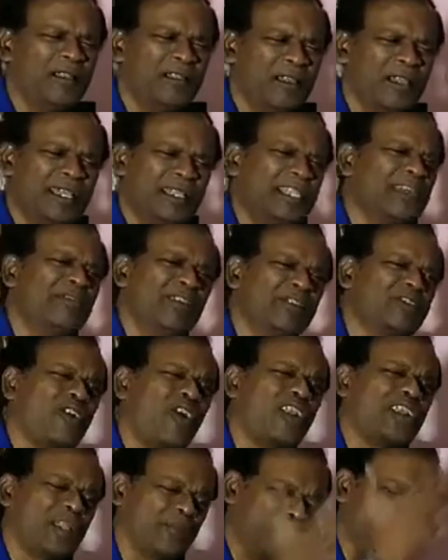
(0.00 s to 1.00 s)
And if we call
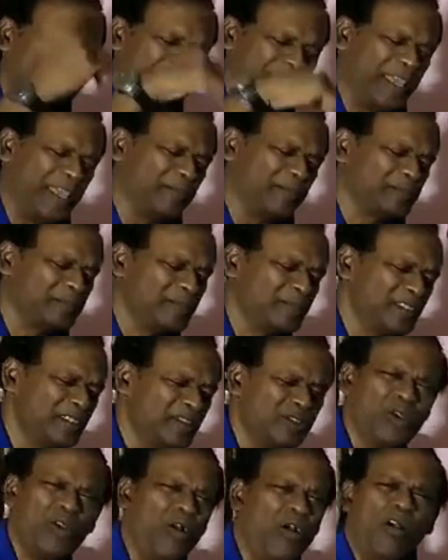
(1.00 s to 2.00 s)
them, they came.
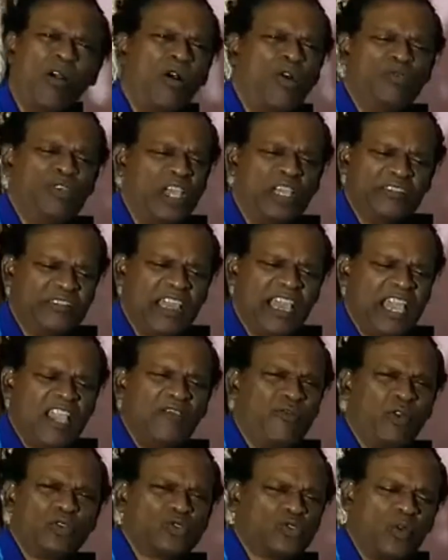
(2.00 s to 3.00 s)
Oh, we are there
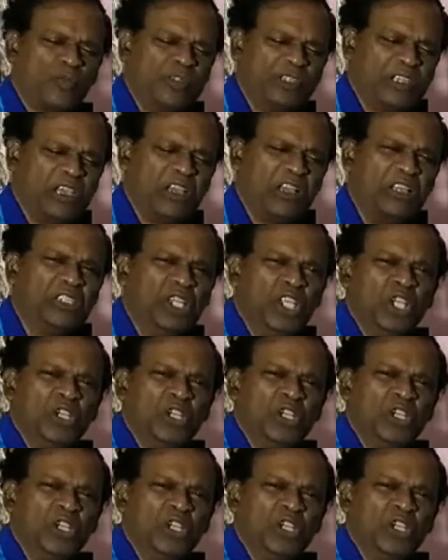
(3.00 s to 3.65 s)
for so many years.